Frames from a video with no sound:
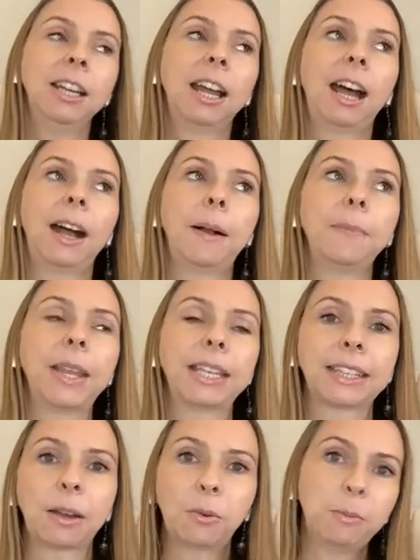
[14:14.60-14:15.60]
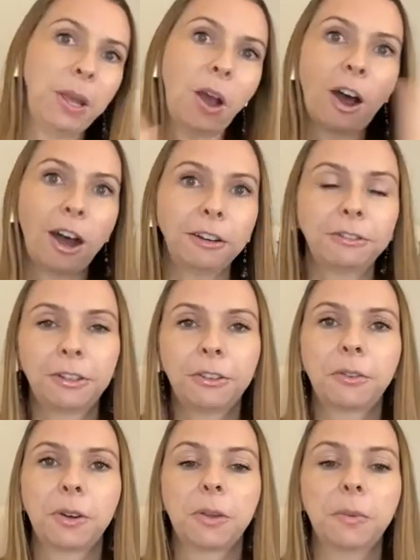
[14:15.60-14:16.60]
as I will be off
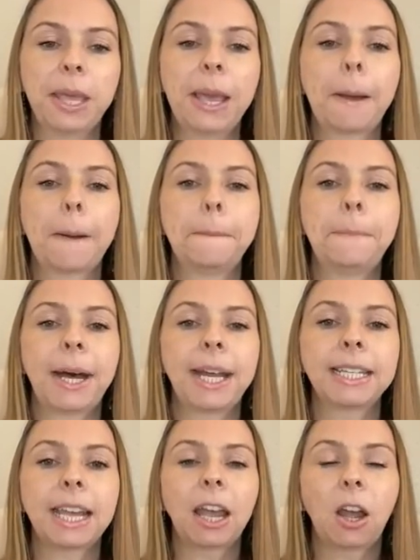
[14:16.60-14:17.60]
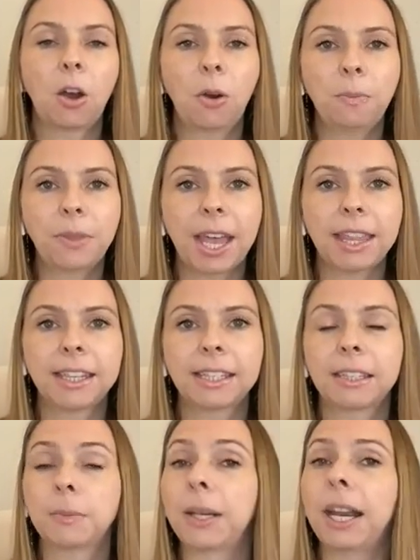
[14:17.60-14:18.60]
for the week, but I hope that this
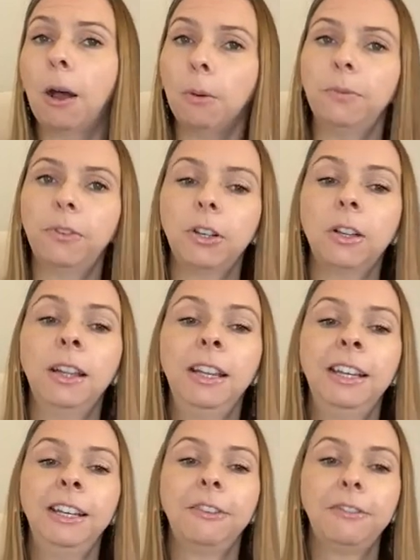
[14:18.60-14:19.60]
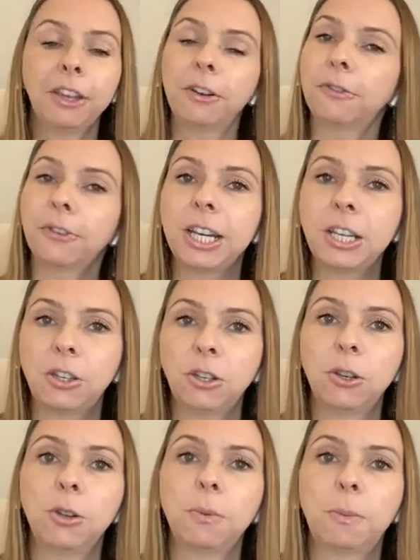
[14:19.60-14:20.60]
has been helpful. Feel free
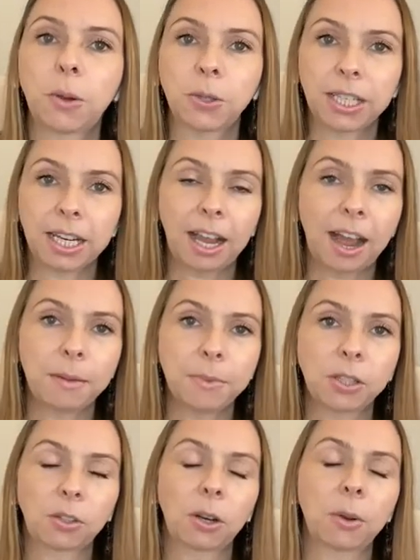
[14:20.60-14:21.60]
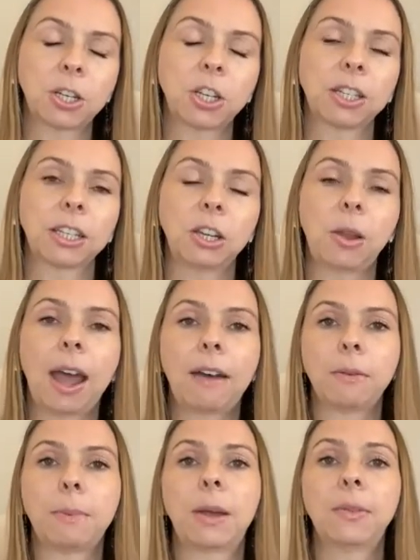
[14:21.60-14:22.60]
to post any comments or questions that you
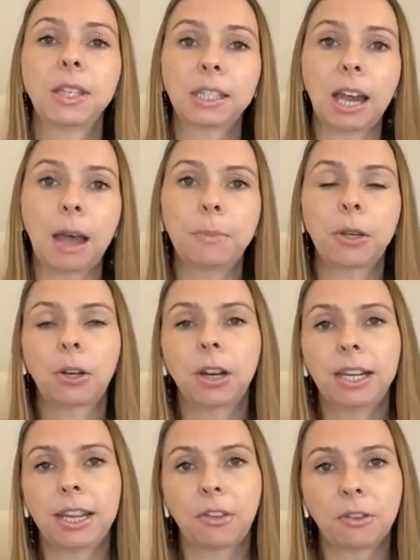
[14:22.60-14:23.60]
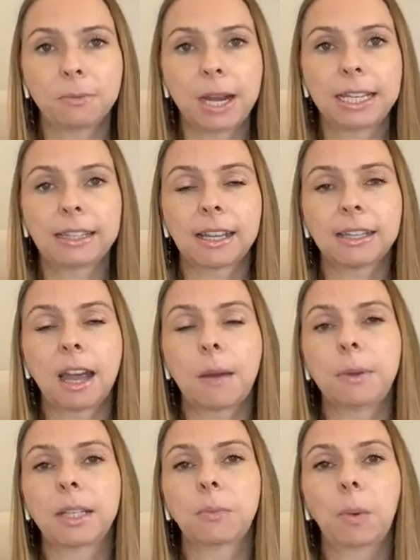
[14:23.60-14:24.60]
have about this topic or any other mindset
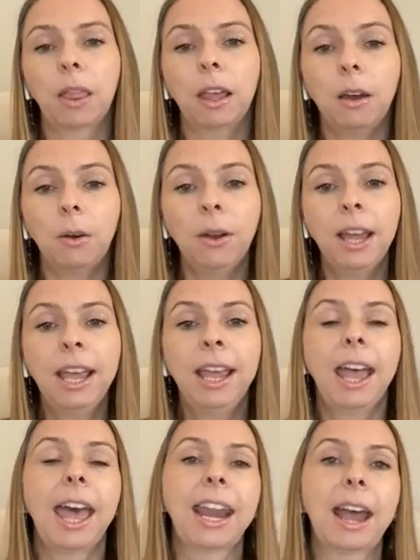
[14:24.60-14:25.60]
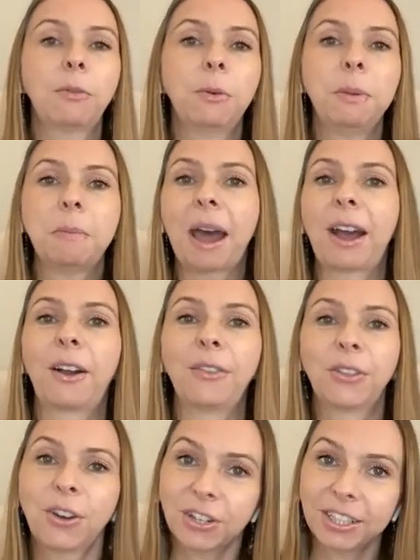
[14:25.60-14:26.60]
topics below, and I will be back
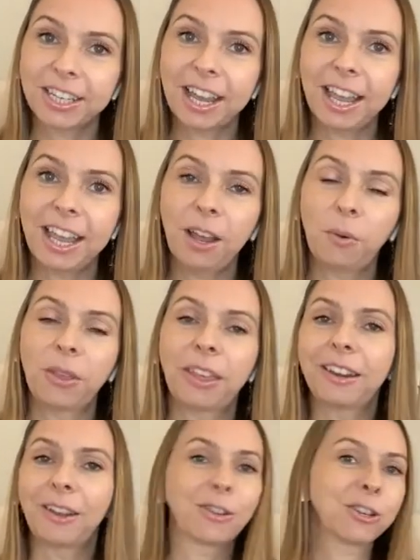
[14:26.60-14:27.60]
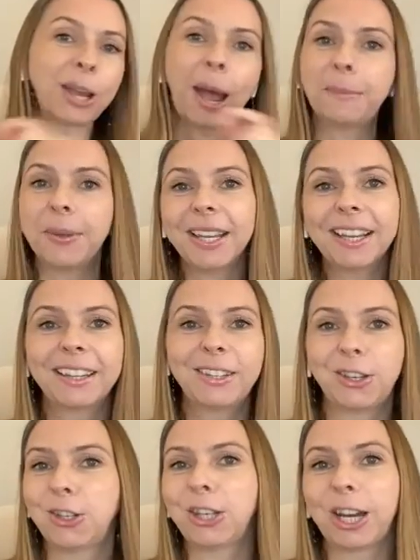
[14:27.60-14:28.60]
on Thursday with another topic
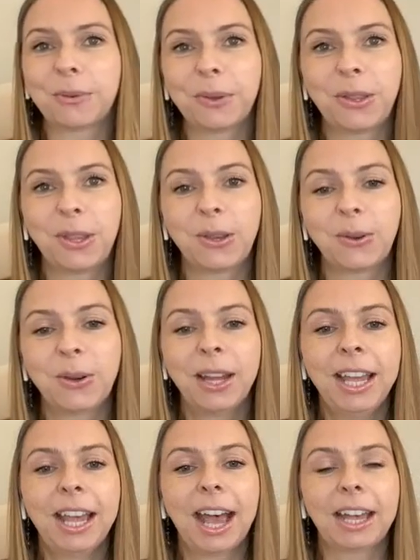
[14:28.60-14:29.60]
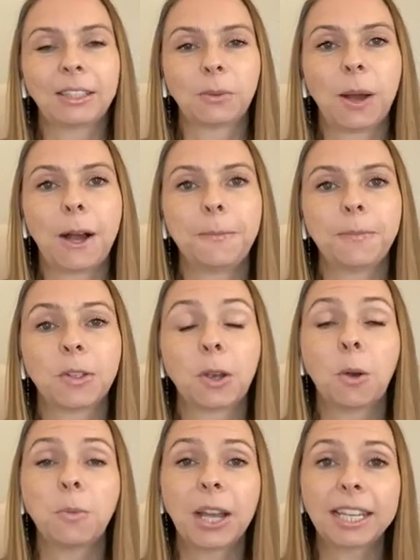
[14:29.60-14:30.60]
to share with you as well. So I
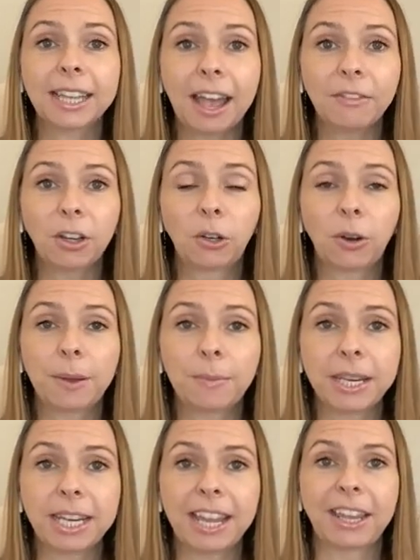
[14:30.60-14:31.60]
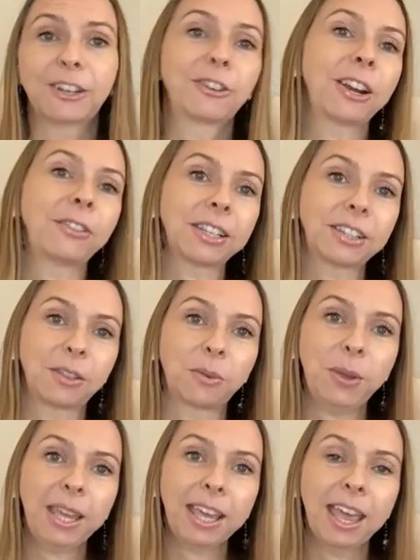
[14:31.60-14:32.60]
hope you guys have a great Monday and a great rest of the
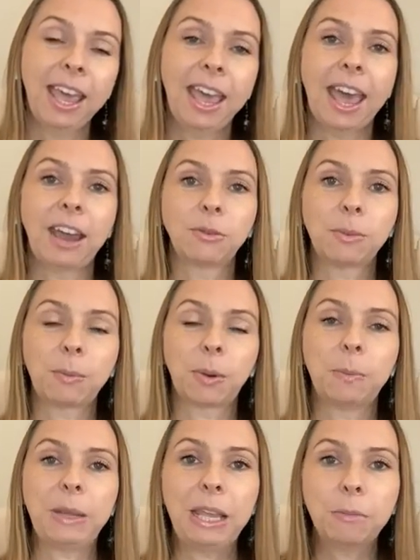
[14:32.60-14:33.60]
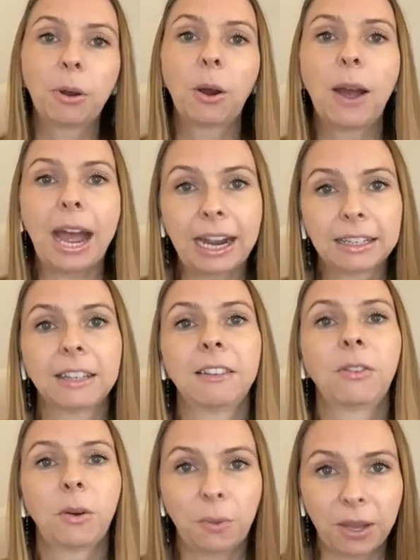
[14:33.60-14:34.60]
week, and remember, be proactive
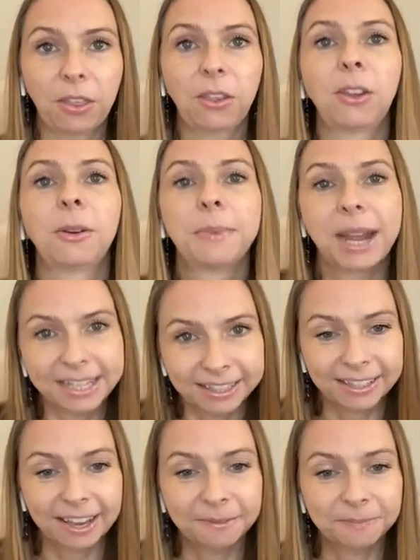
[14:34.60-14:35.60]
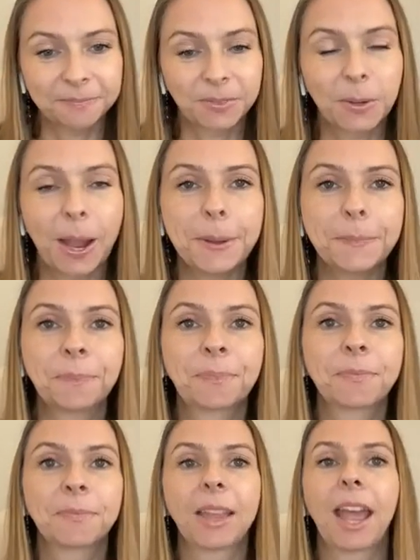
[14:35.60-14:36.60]
with your mindset, okay?
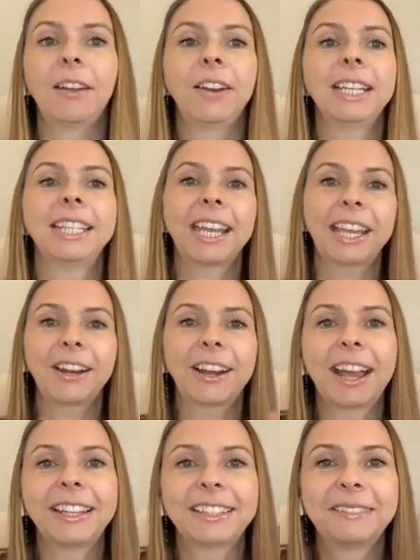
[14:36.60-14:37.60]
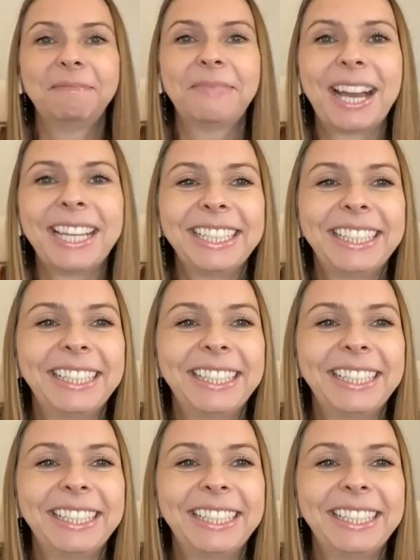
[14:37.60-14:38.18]
All right, take care, guys. Bye.